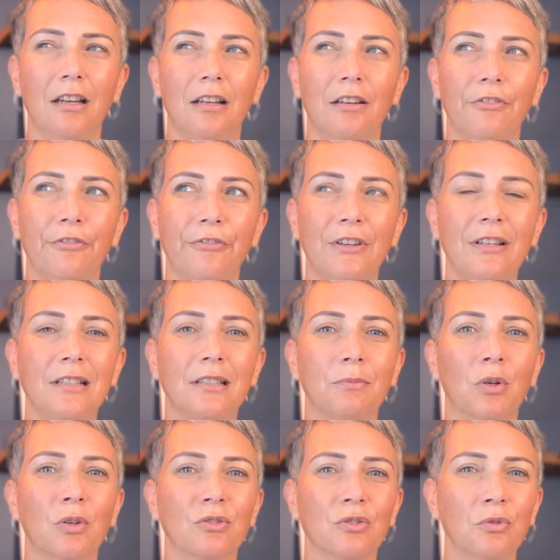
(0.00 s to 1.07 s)
feeling,
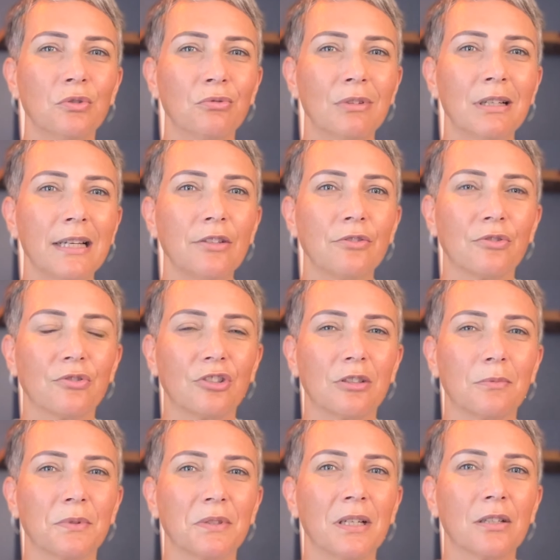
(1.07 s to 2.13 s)
because those
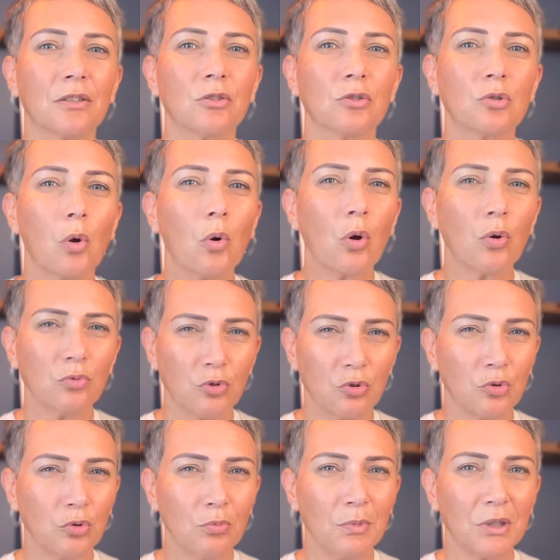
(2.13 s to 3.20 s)
relationships, they are so
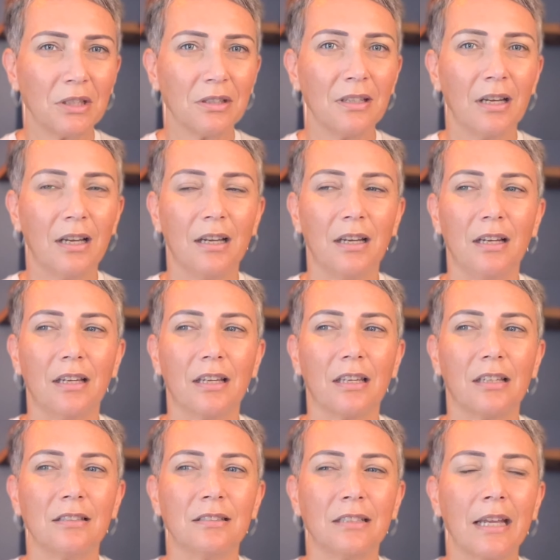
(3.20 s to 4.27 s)
consuming
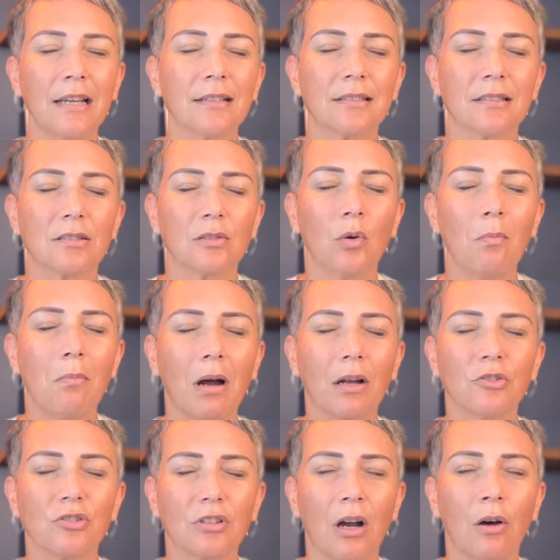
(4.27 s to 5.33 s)
and take so
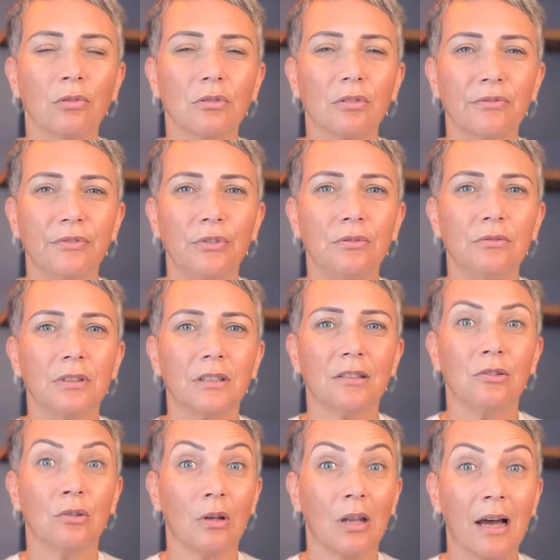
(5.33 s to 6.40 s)
much out of you and
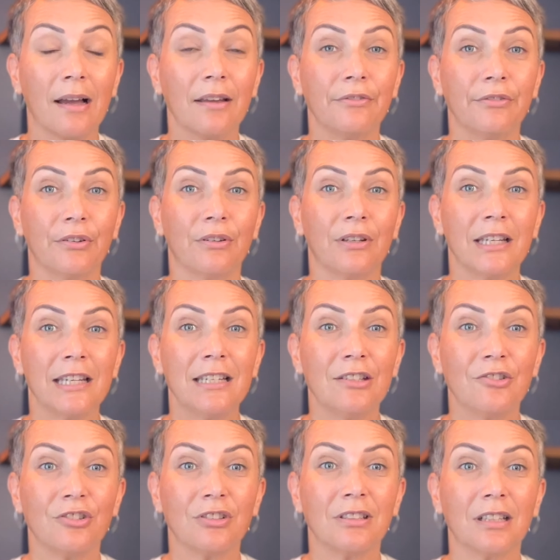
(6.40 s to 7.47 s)
your life, your
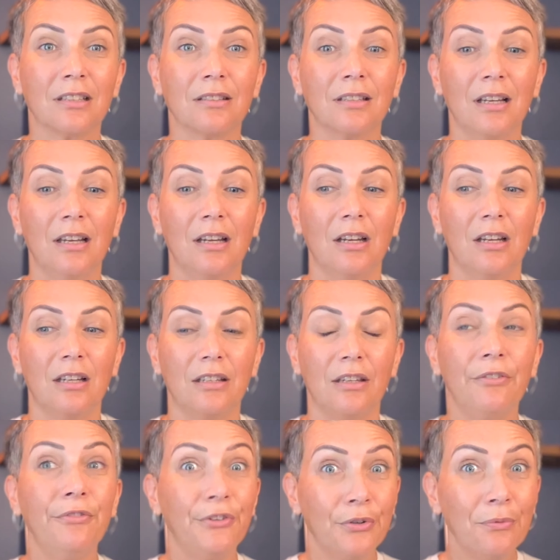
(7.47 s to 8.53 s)
energy, that
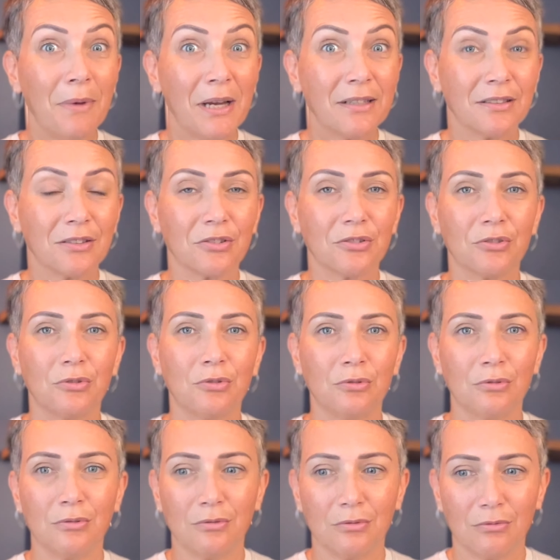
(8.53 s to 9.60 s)
if you manage
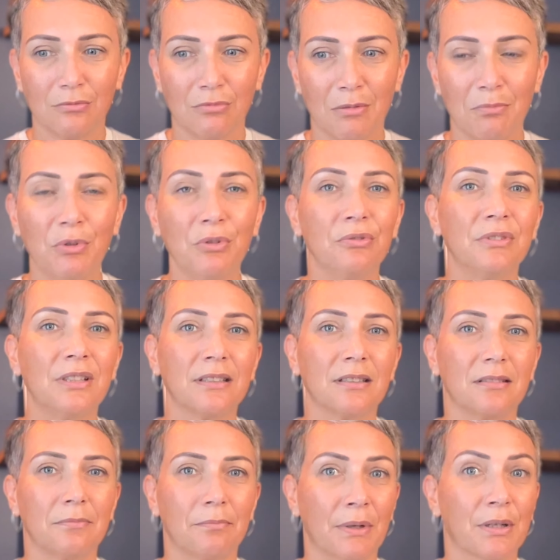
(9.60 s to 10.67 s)
to remove
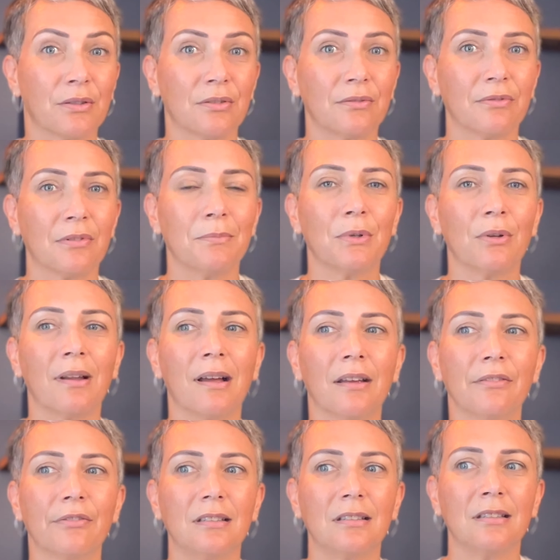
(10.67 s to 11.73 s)
that person from your
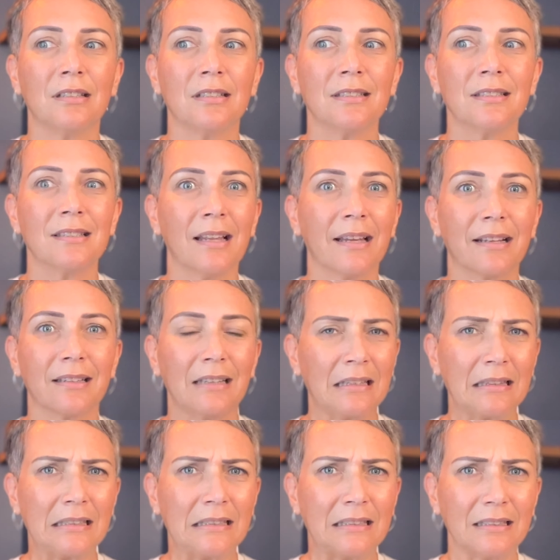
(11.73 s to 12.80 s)
life, there is like
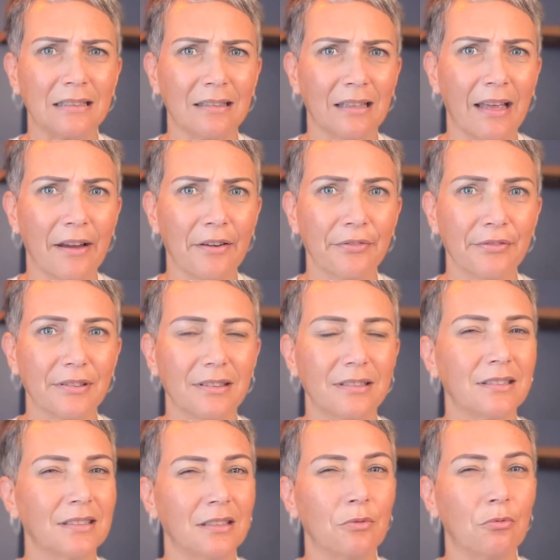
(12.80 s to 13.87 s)
nothing left.
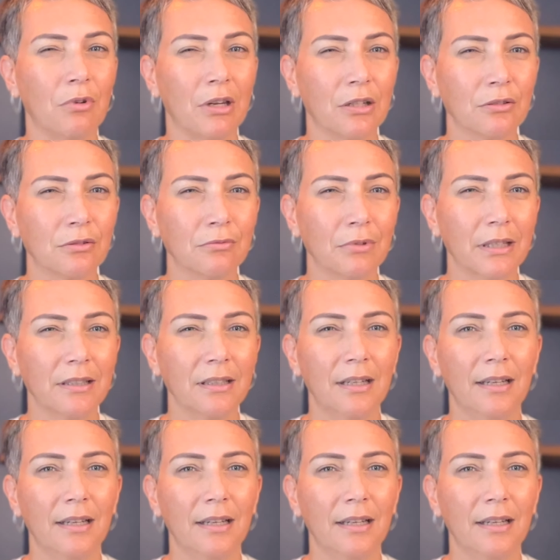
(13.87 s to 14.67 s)
Is in a weird way.